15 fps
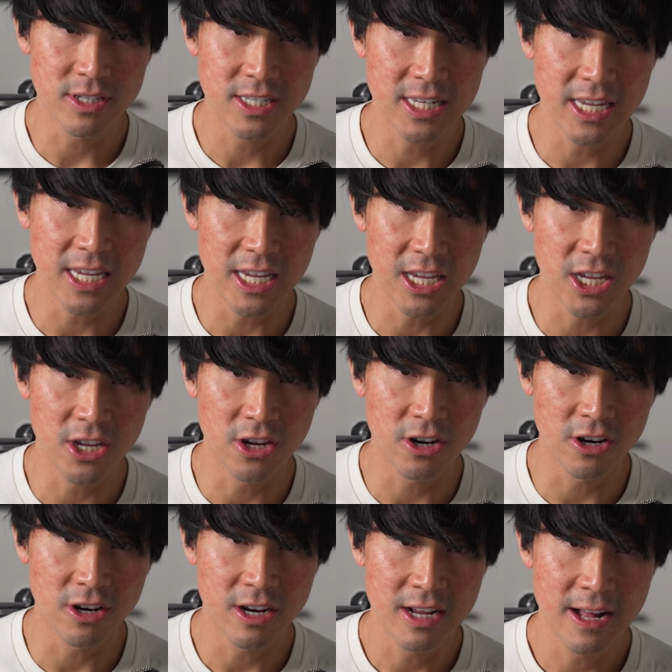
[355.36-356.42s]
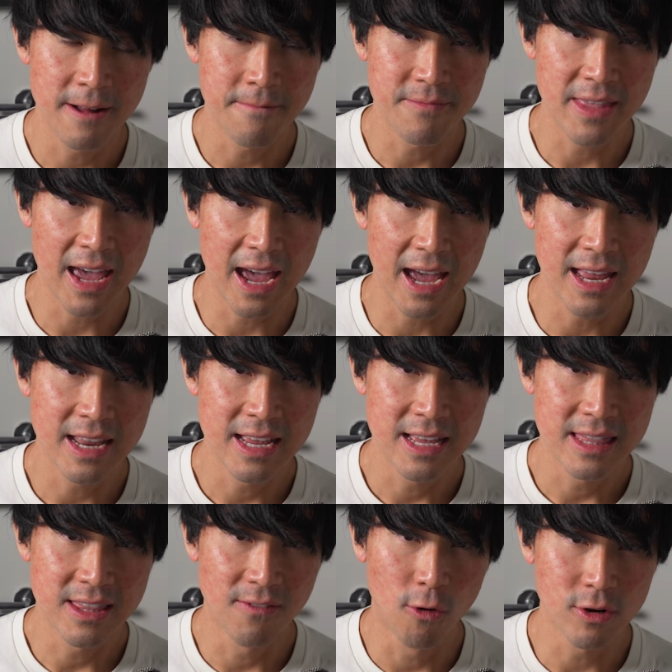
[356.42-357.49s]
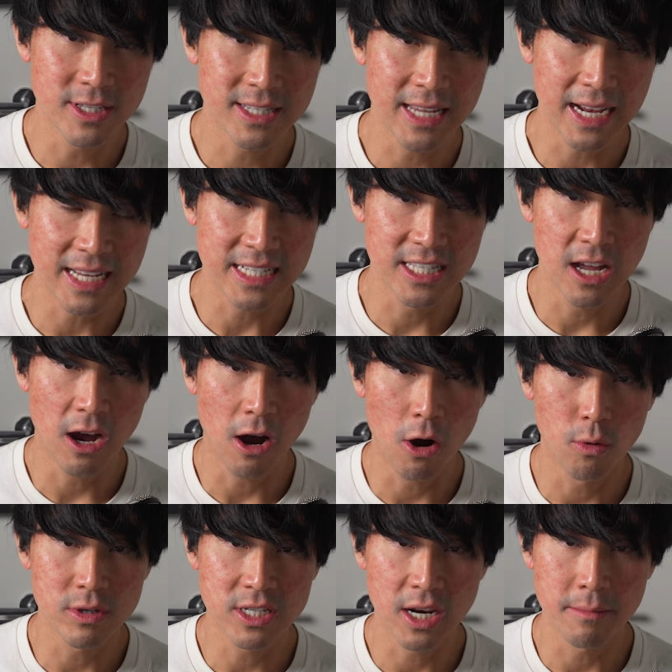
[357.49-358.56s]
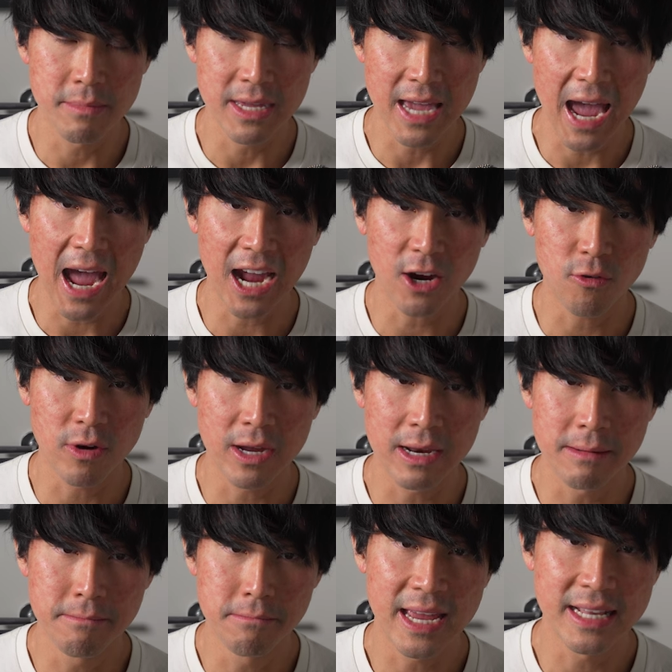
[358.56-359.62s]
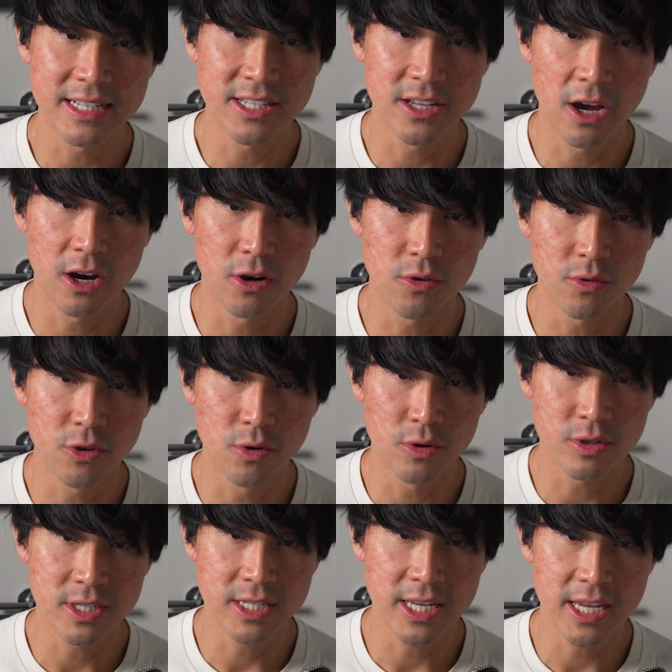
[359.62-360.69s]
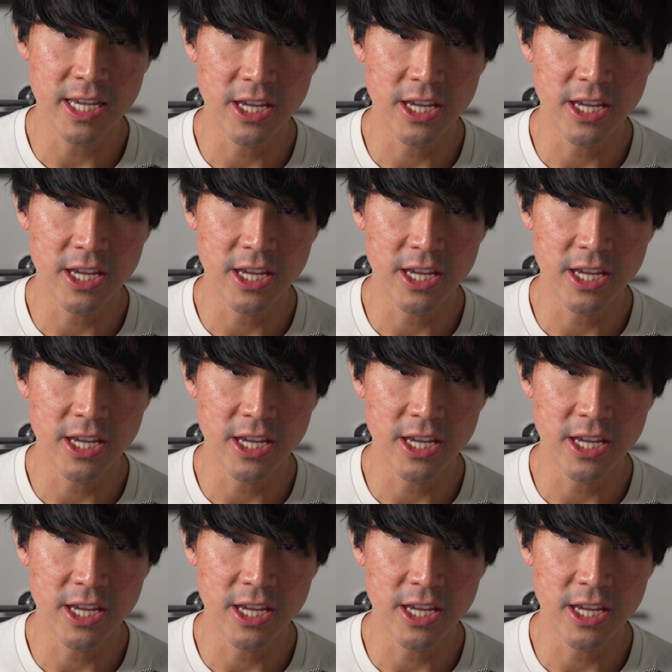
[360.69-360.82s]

see here that the voice to text is not always going to be accurate. And so you'll see